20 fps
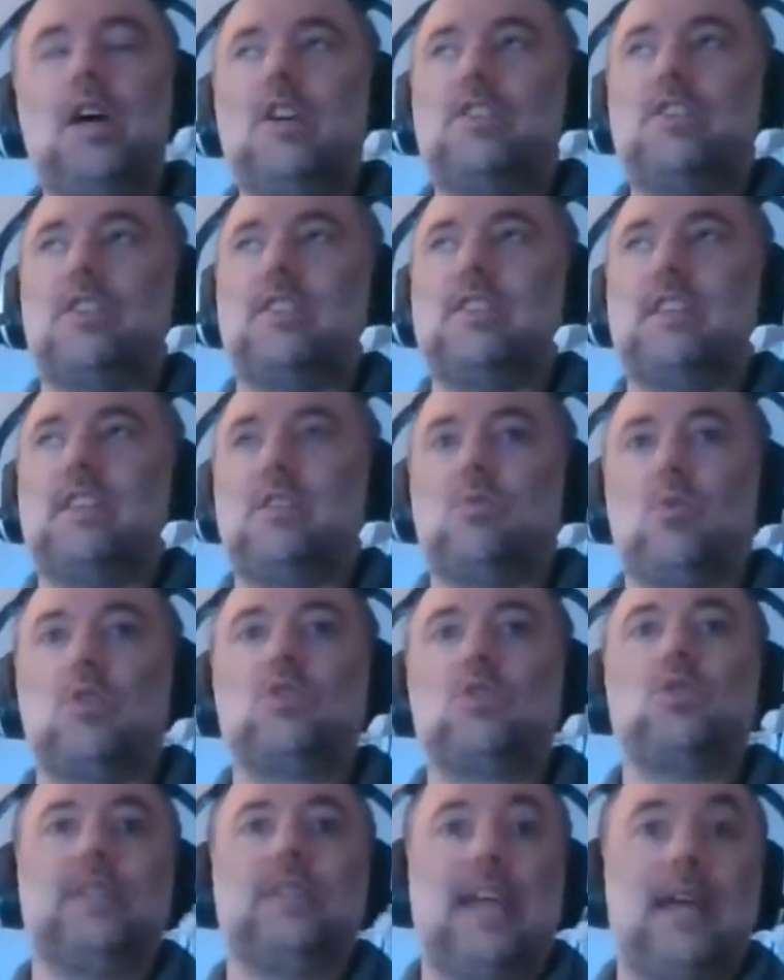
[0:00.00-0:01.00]
So this thing,
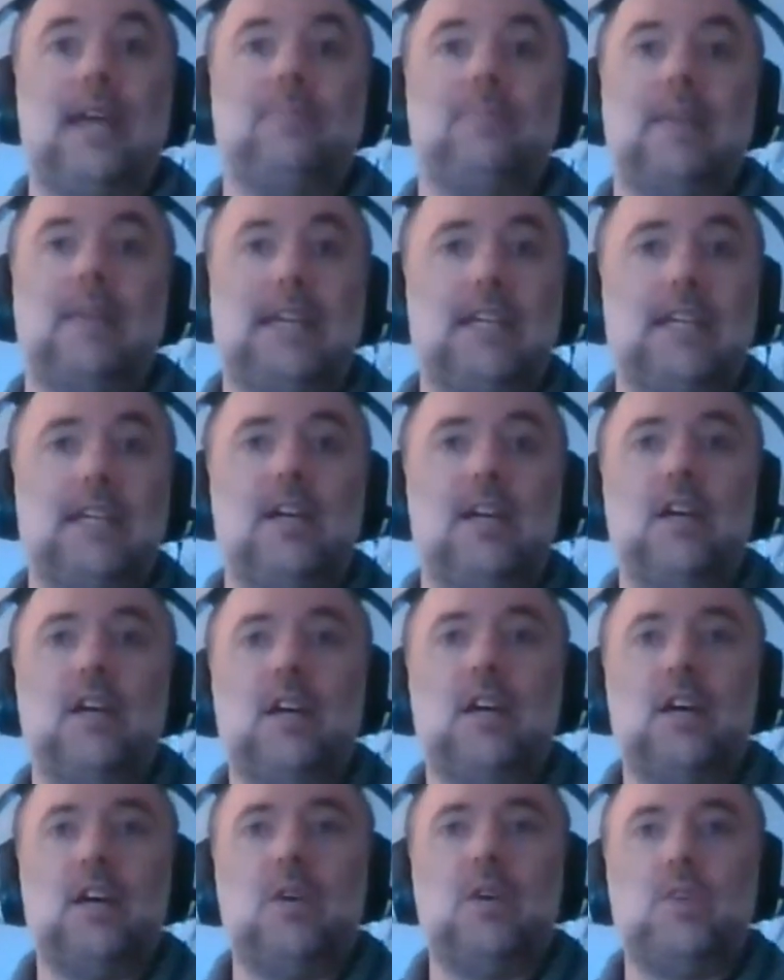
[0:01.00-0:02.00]
one called Game Maker,
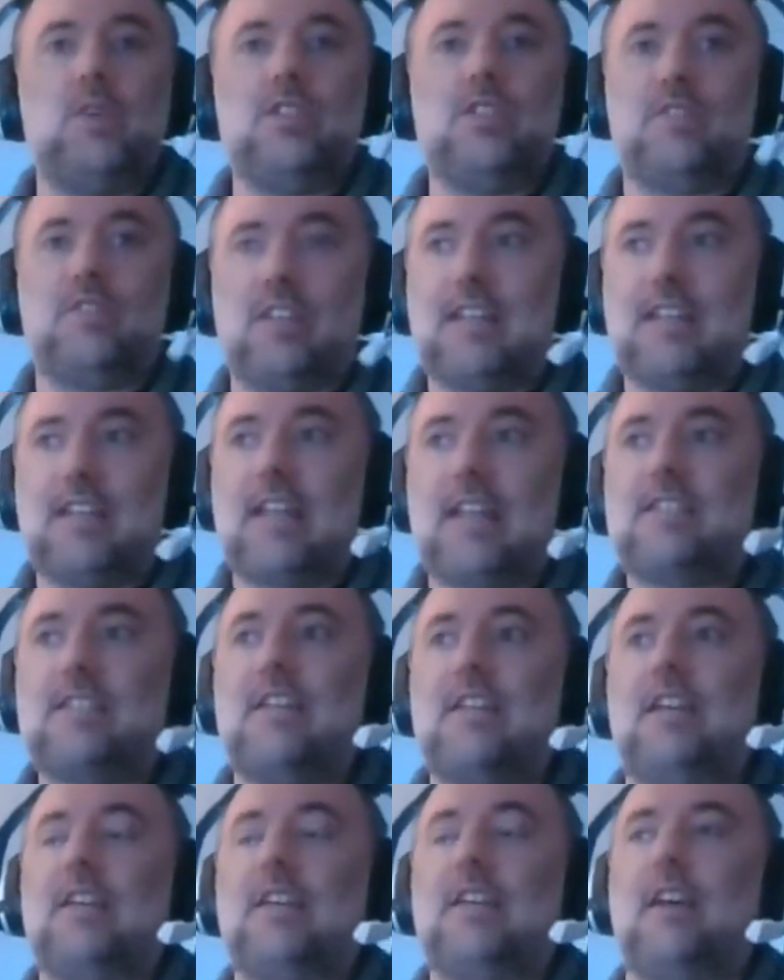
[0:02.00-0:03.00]
which is
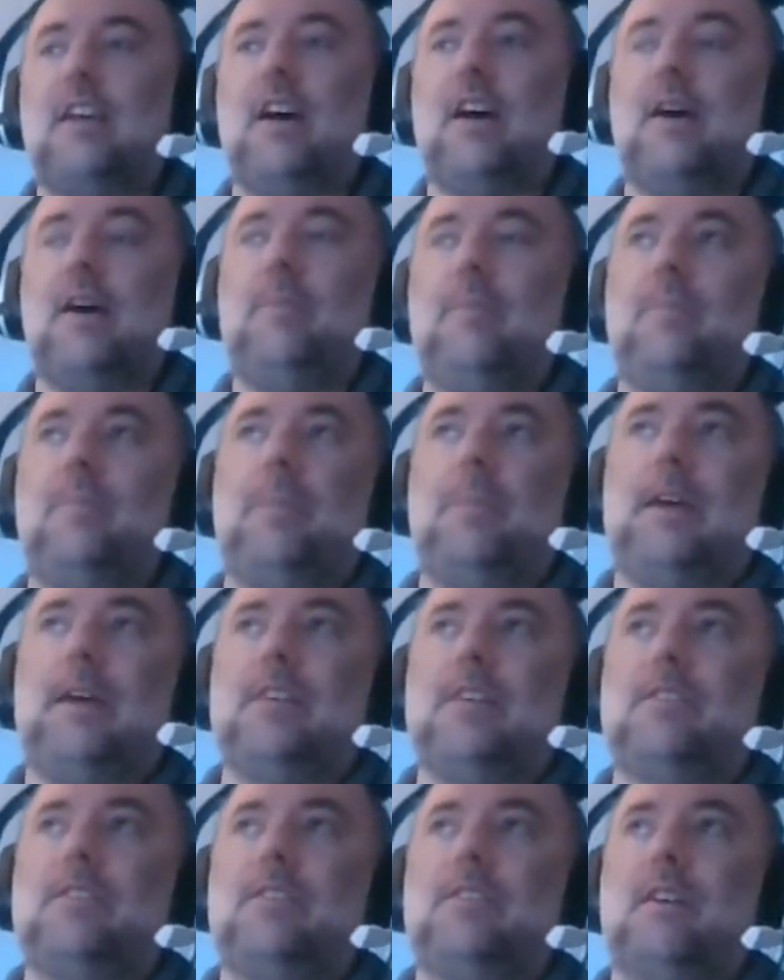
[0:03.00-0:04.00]
fantastic.
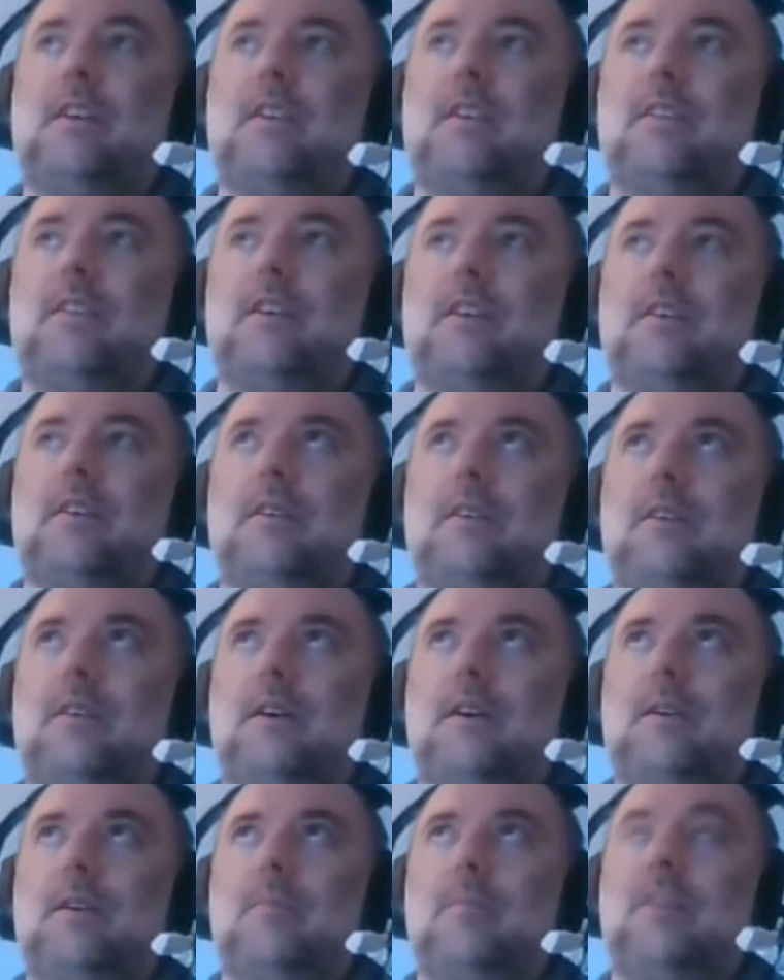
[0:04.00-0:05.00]
There's the
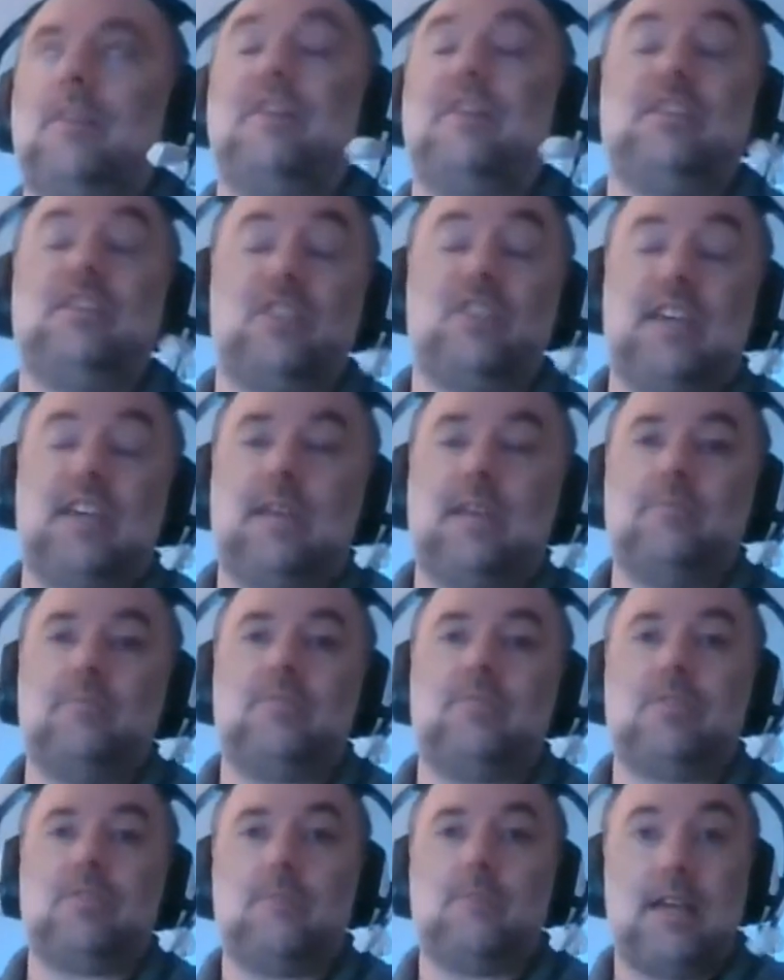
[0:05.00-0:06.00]
Adventure
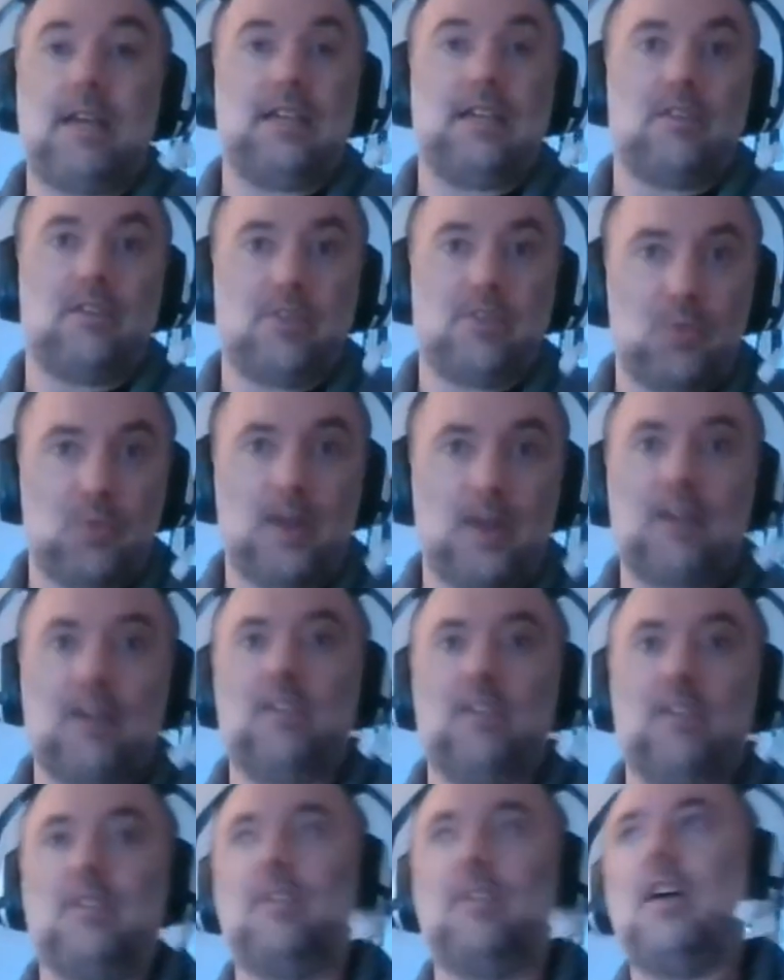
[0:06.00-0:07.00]
Games Maker as
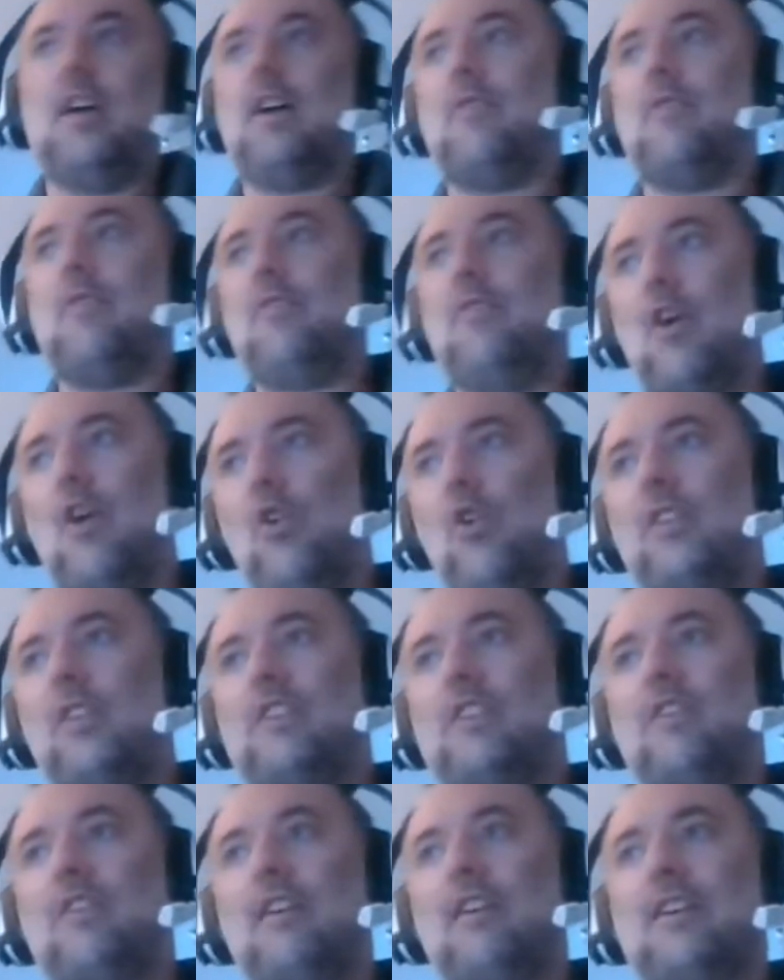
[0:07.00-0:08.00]
well, and all
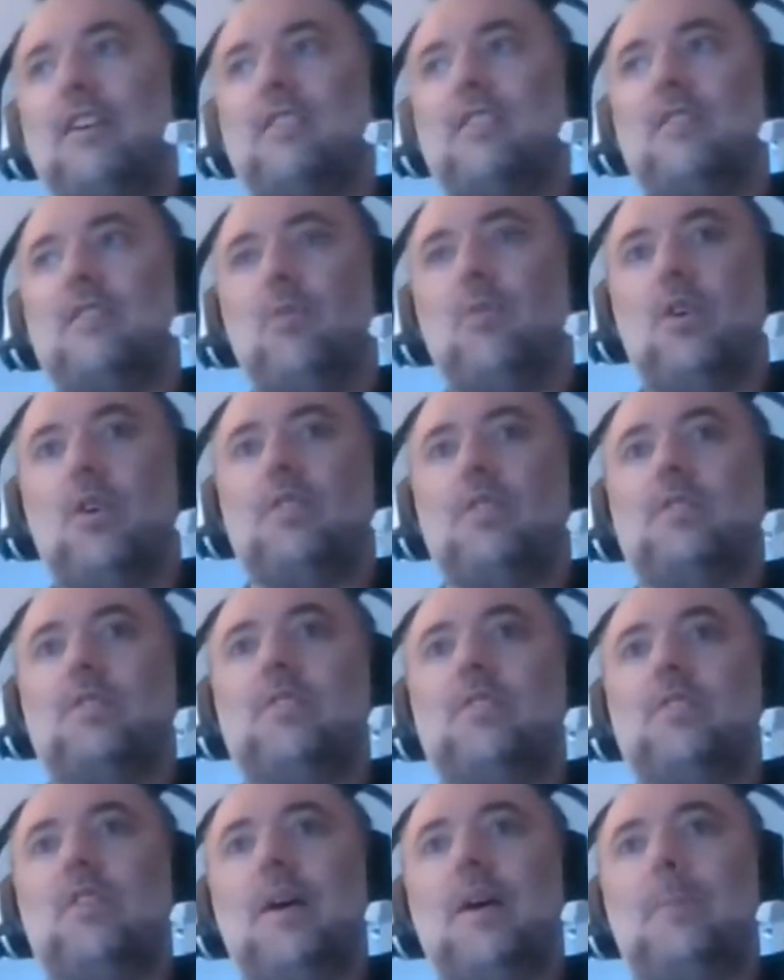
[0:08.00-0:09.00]
these various
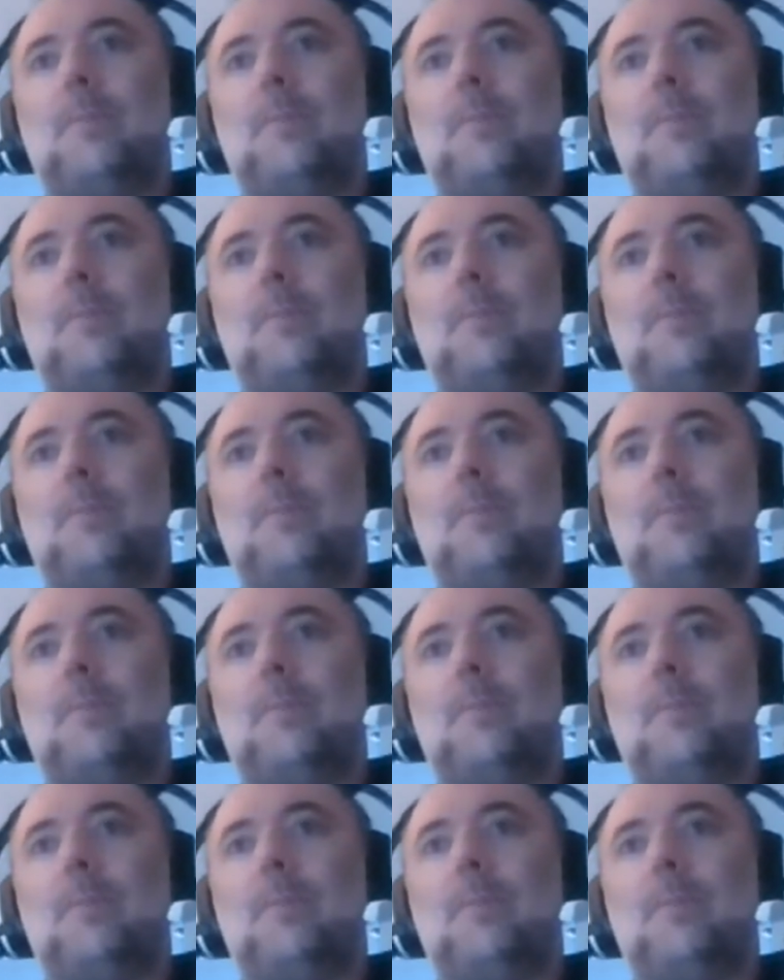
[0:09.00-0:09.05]
ones.